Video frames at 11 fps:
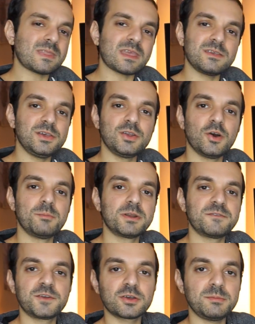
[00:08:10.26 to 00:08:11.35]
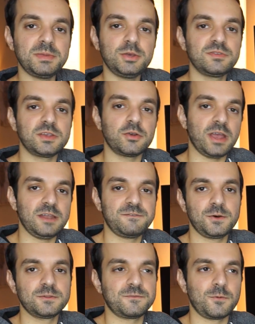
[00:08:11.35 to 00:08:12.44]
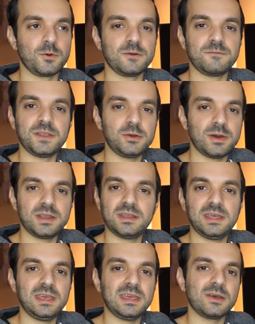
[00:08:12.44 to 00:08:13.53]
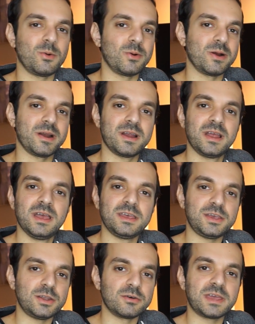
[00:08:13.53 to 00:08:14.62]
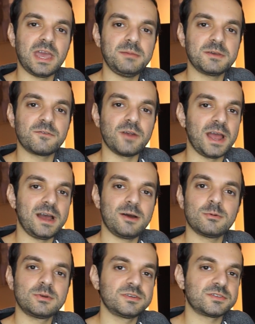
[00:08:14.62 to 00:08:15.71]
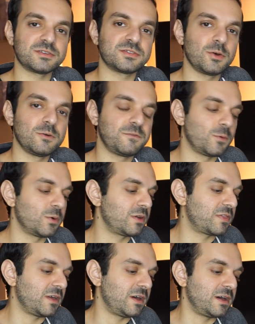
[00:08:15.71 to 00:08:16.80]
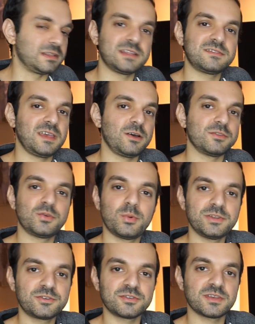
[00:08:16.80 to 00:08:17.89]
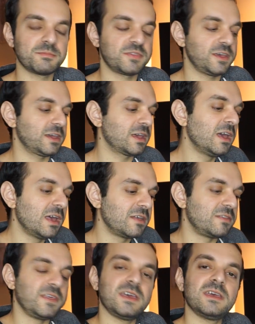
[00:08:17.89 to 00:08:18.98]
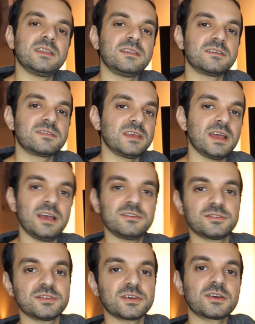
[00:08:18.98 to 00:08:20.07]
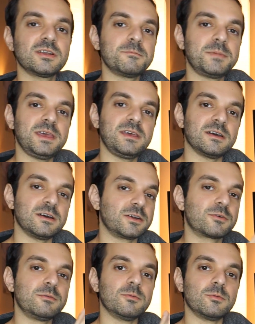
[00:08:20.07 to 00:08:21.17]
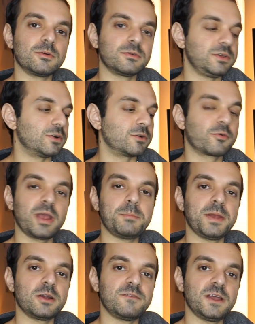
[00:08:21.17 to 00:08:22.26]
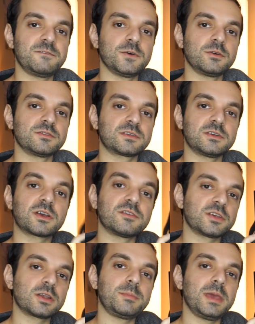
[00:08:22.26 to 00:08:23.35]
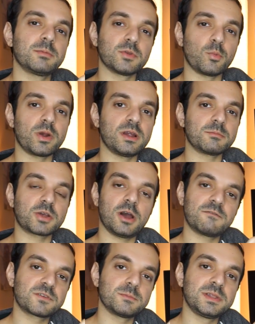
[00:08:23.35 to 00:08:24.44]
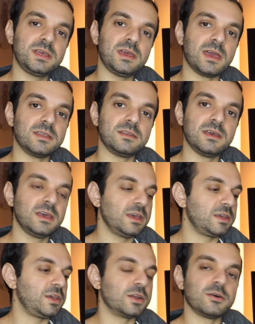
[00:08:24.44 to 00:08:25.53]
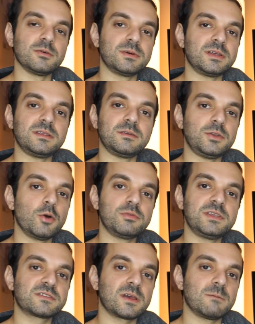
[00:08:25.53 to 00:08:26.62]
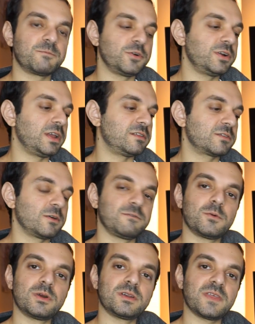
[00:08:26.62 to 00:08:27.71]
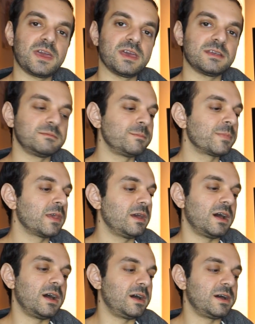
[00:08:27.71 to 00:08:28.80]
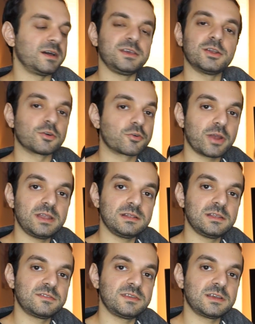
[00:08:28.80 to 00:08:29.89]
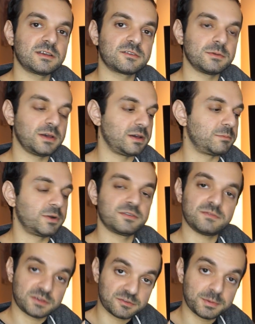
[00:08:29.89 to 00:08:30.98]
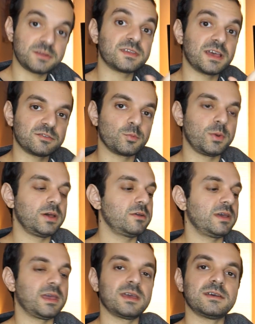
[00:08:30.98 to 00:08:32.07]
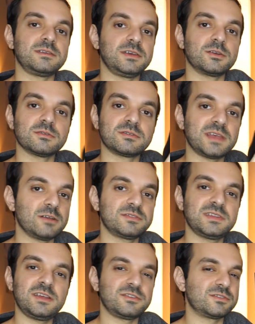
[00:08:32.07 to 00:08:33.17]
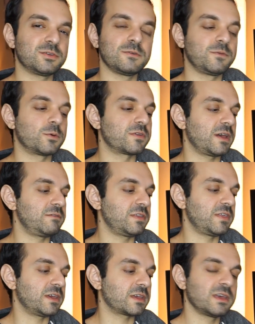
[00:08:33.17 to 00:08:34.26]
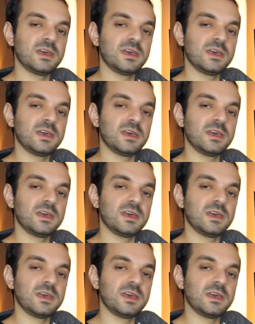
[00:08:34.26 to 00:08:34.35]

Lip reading: You know, but if you're going to be using your headphones for video editing or, you know, gaming for hours or so forth, let's say on Twitch or something, then the Sennheisers are going to be a, you know, great pair of headphones because you're going to be able to wear them comfortably and, you know, no discomfort and so forth. And you know, great listening immersive experience as well, and you know, soundstage and so forth, everything.